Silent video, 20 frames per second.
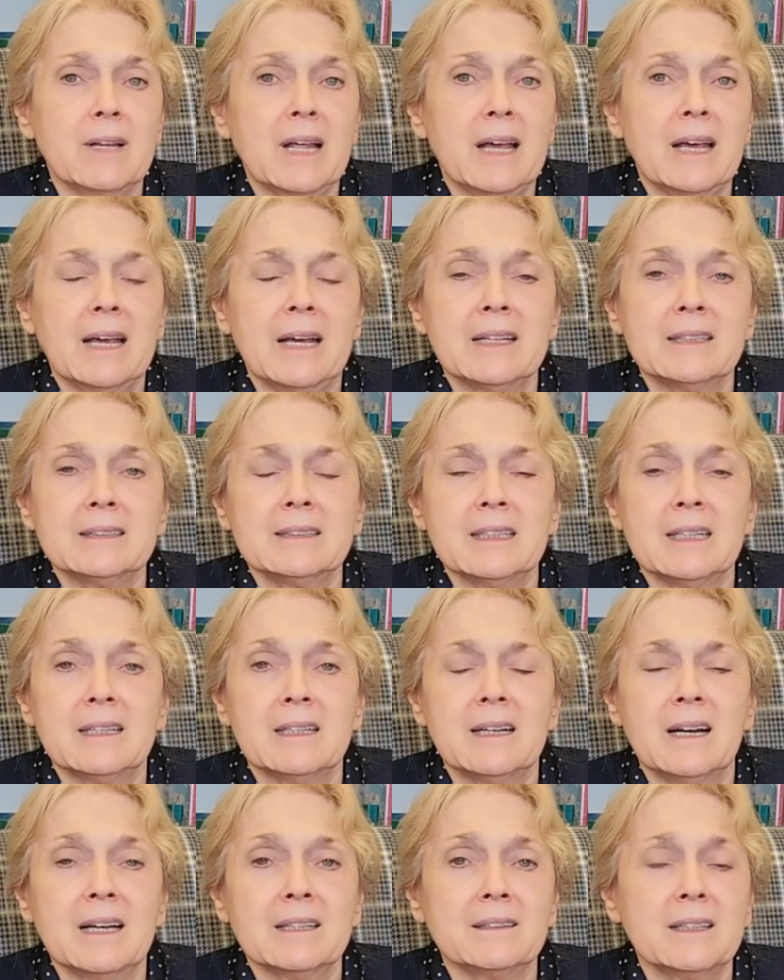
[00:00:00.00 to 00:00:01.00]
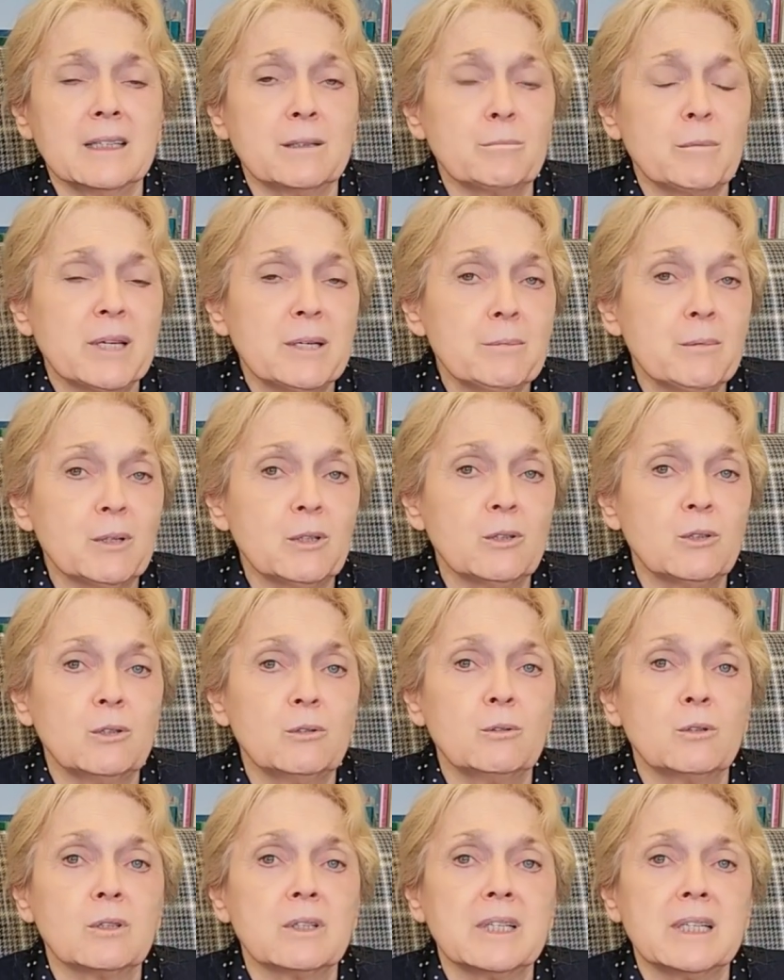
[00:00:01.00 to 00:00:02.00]
And I think people
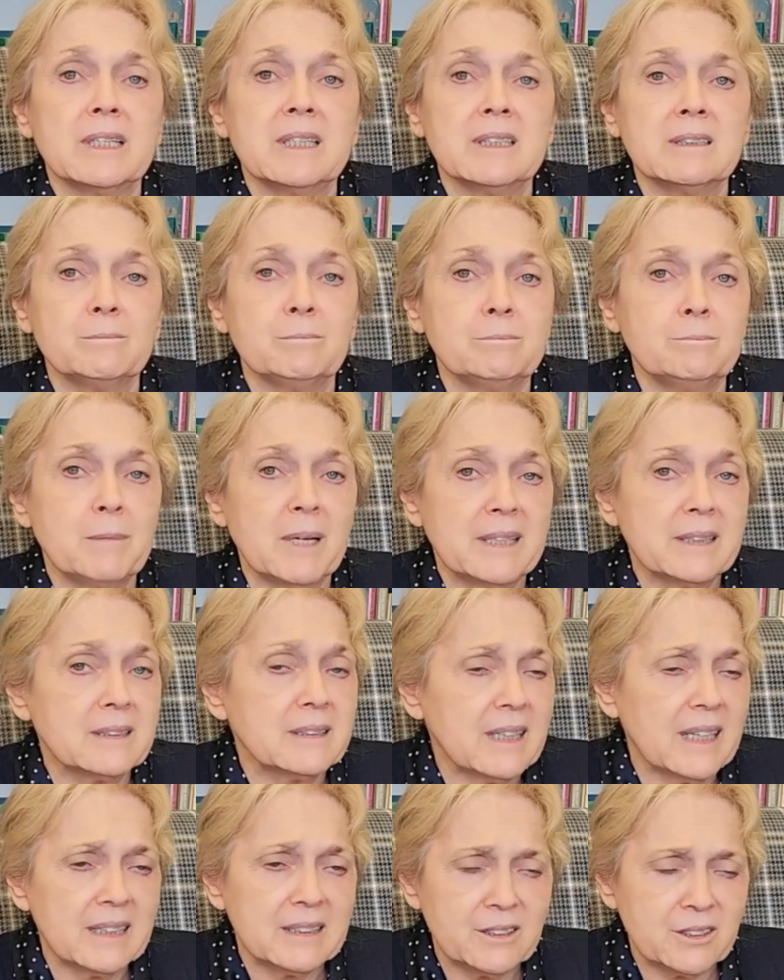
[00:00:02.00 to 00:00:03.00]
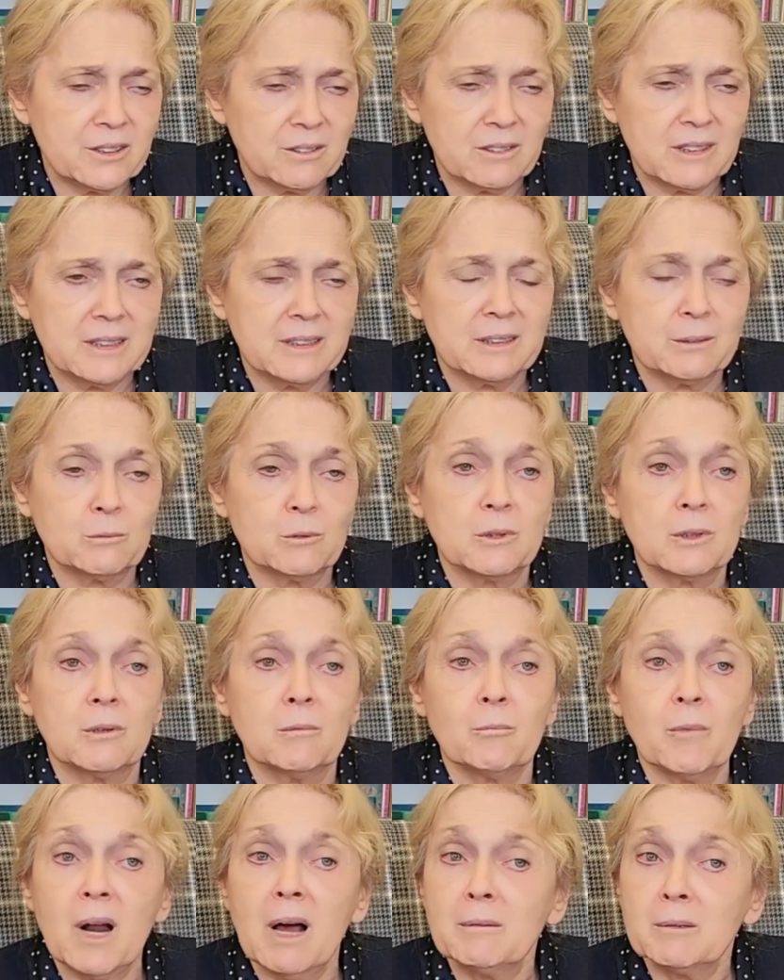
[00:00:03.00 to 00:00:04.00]
who were in penitentiaries were
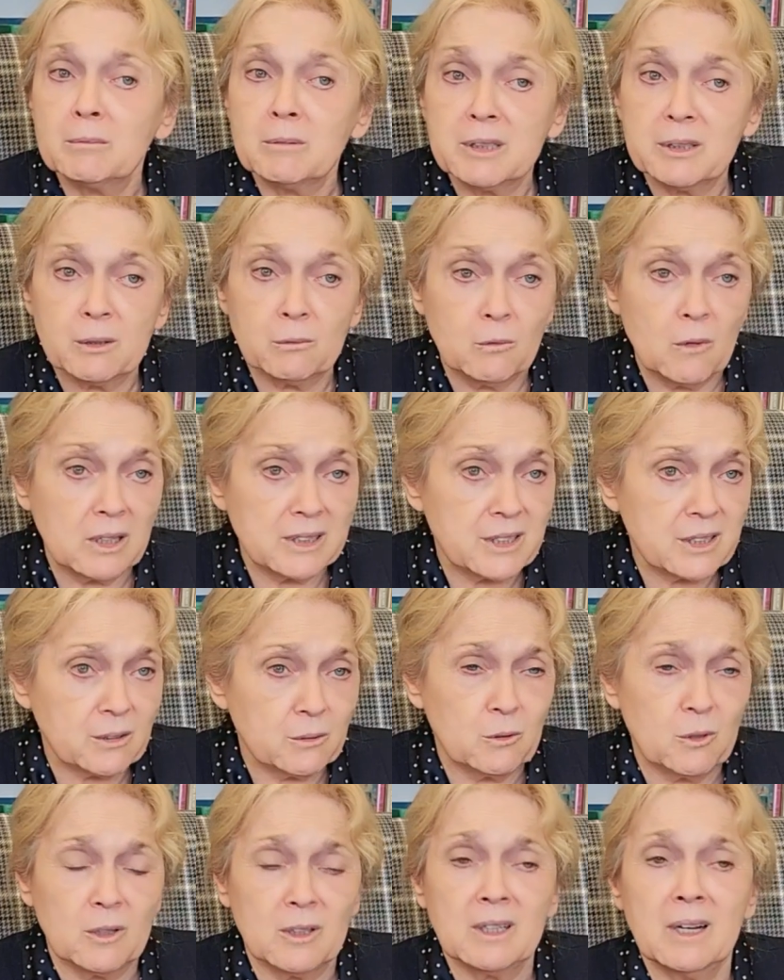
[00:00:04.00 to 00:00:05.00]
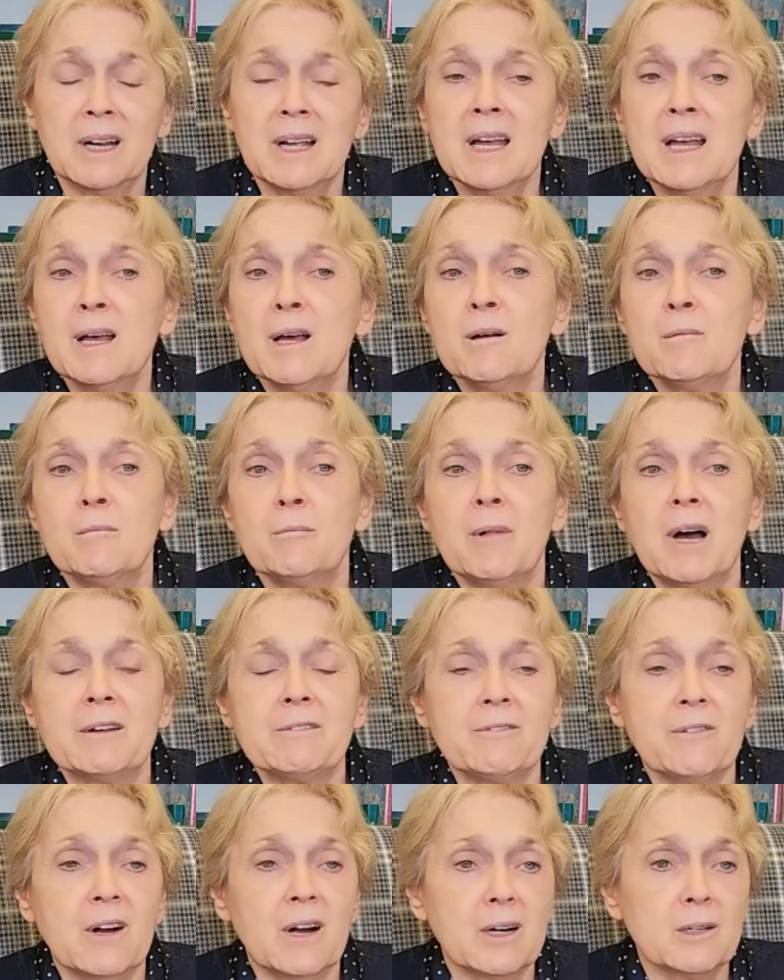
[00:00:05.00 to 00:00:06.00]
probably the ones who are, by
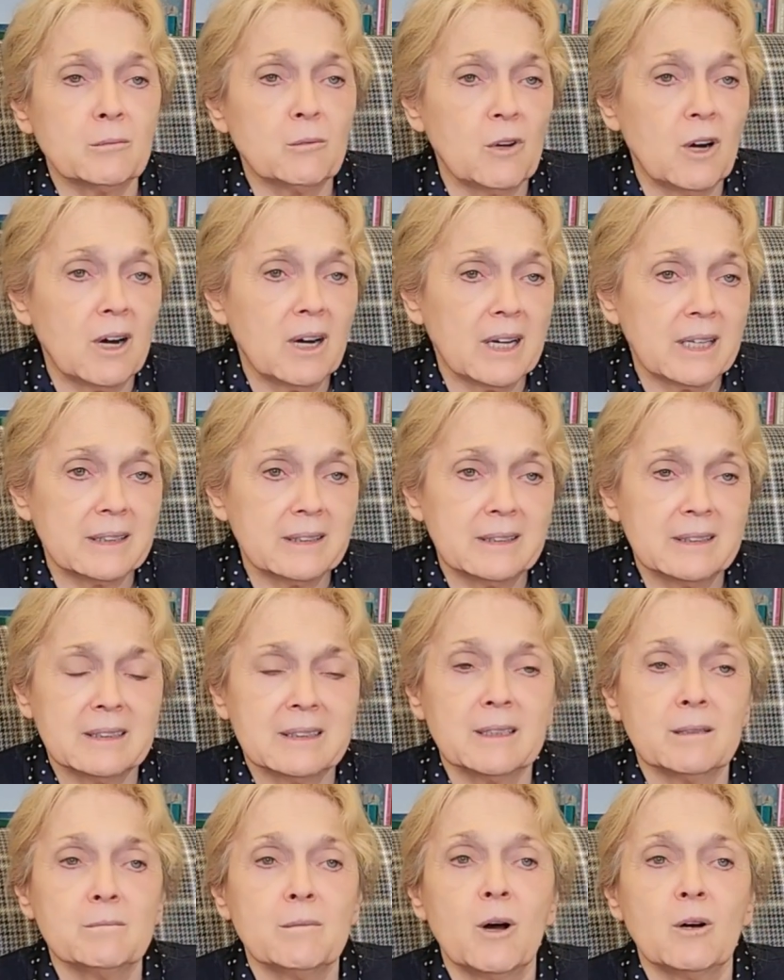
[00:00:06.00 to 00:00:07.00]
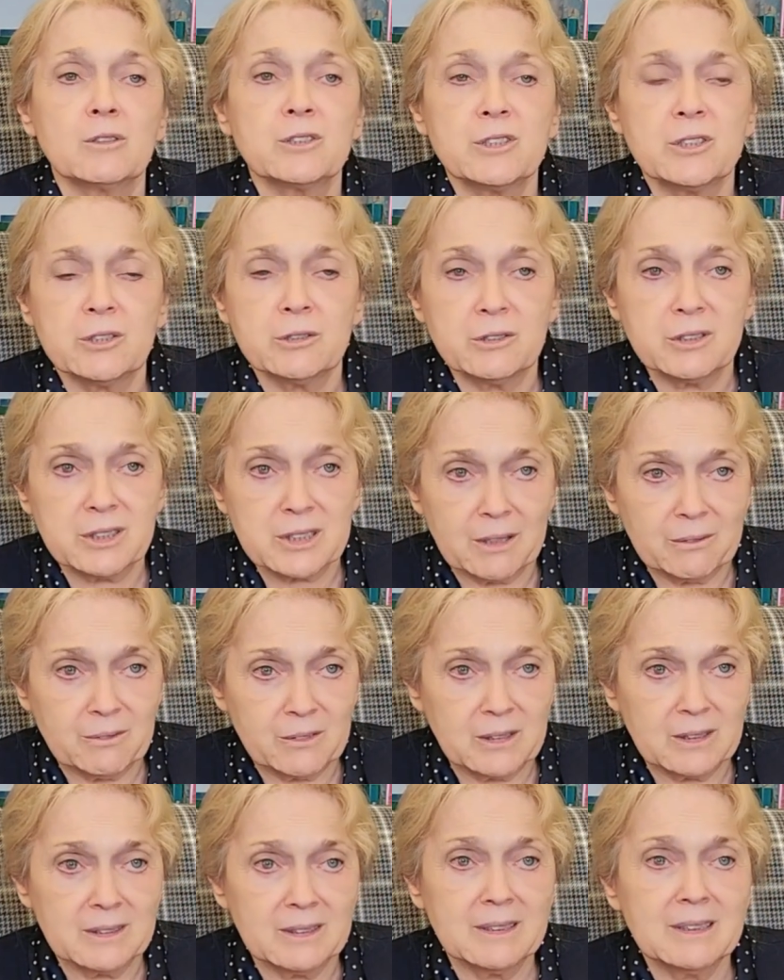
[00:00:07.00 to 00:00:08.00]
far and wide, the most who
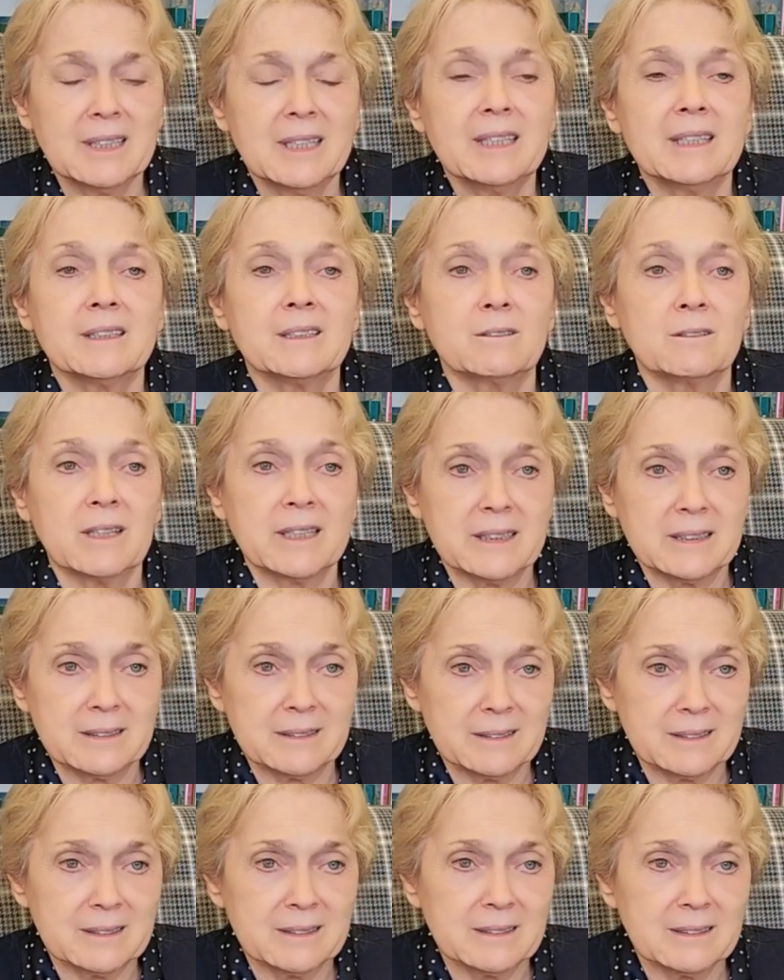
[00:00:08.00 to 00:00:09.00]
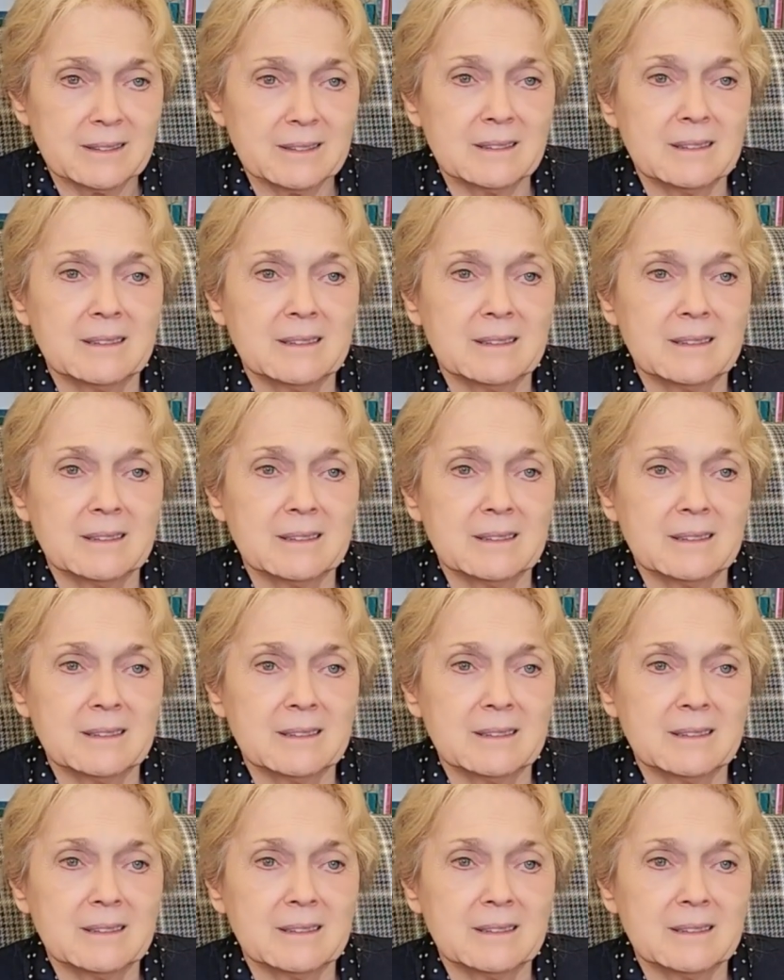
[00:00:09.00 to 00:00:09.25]
suffered the greatest